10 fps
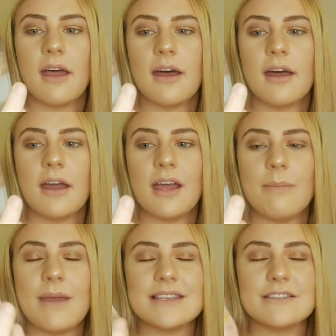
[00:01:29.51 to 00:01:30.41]

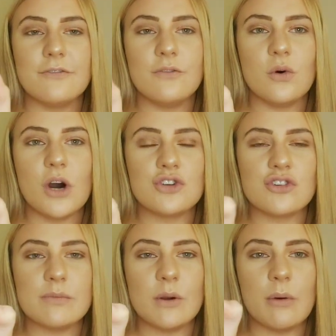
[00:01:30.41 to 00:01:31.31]
It's a
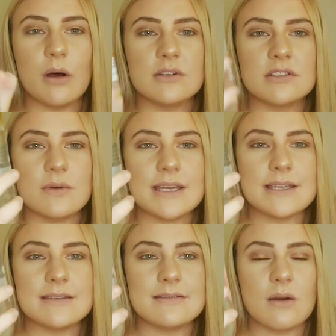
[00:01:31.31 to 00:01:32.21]
400ml bottle, so it
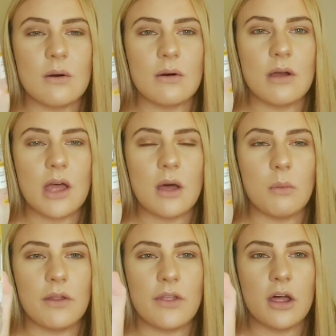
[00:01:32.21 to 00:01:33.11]
is one
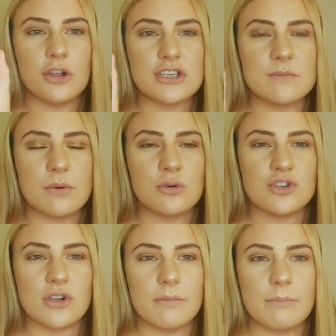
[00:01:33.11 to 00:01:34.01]
of the largest bottles you
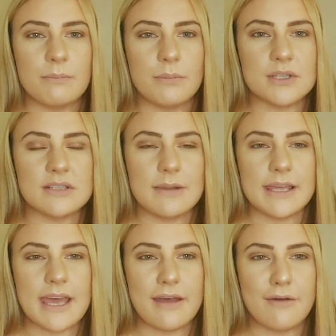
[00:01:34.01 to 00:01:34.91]
can possibly
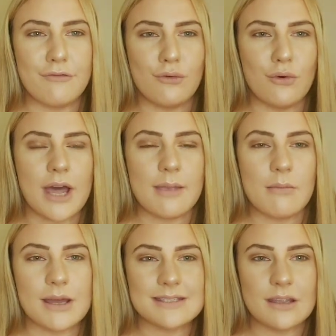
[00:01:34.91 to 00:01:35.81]
get for a
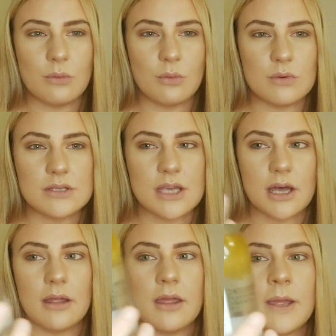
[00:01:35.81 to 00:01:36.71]
micellar water.
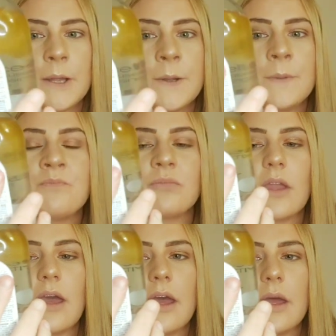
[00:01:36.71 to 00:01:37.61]

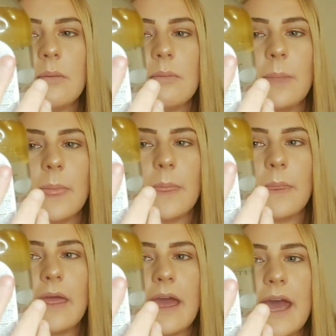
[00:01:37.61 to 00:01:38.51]

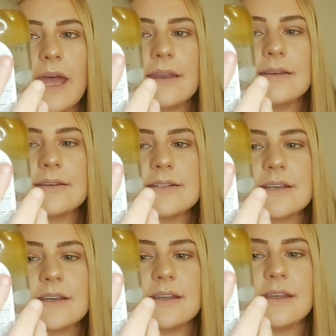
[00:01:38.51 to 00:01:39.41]
And
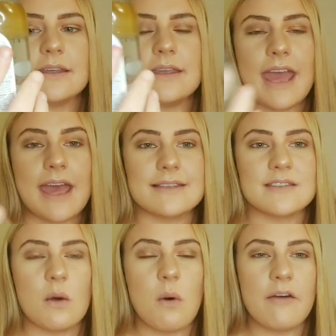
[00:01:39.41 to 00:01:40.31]
yeah,
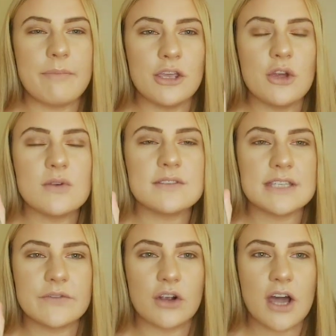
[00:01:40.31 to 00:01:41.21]
so I've been using this for
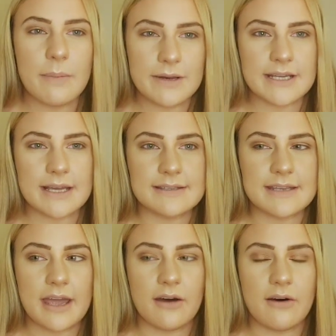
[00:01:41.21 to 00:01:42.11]
a couple of days
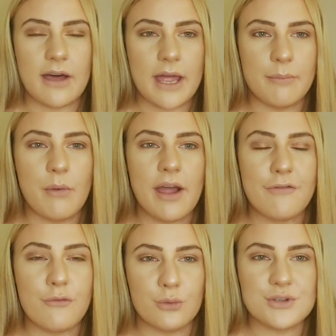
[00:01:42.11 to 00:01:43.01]
now, and my
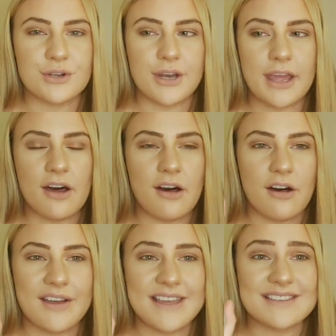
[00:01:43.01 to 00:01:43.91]
thoughts on it are
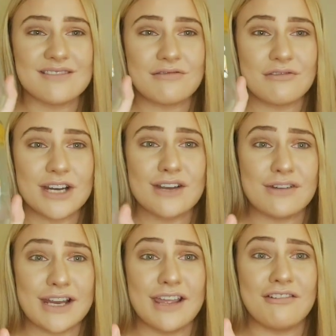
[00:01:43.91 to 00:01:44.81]
it's
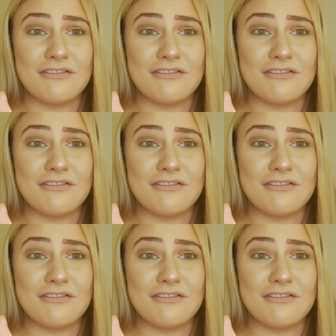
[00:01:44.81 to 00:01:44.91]
really